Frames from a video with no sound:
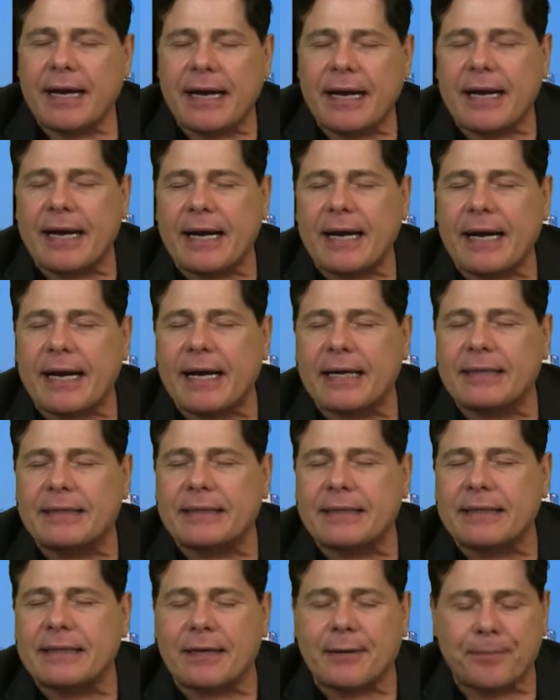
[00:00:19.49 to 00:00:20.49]
Yeah.
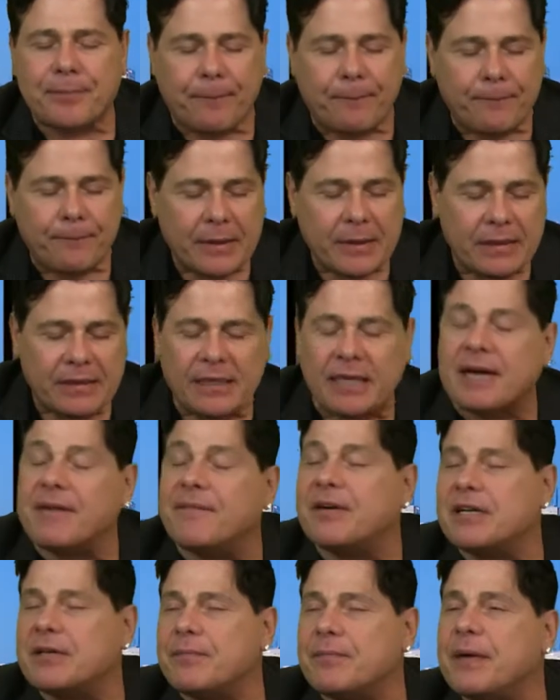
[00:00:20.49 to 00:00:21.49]
At um, the
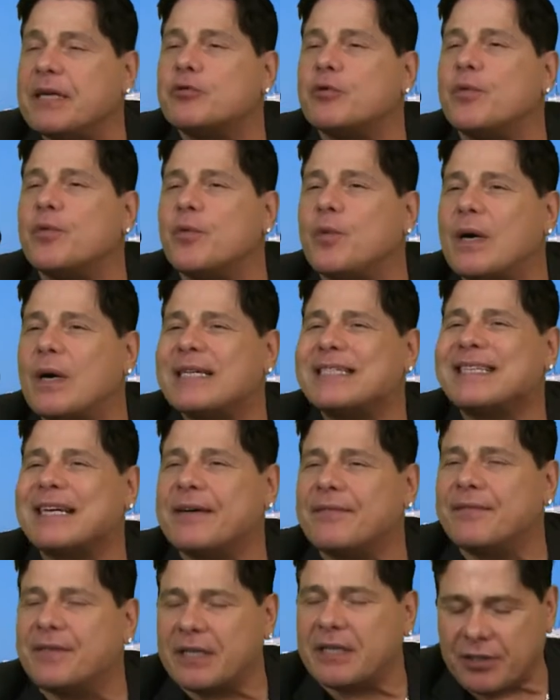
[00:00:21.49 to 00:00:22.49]
Conven- Metro West
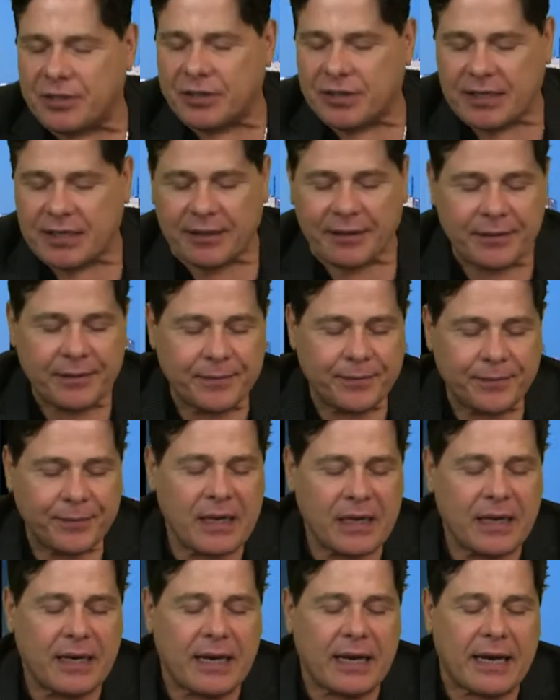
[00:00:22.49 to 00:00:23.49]
Convention Center,
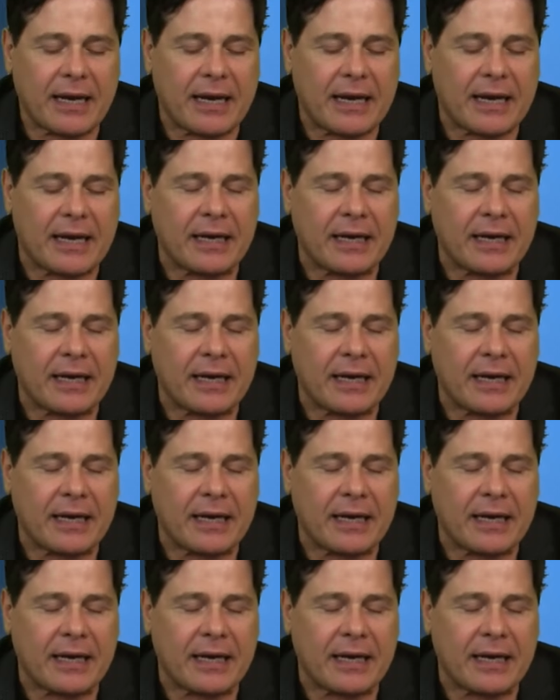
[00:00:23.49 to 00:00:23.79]
mm-hmm.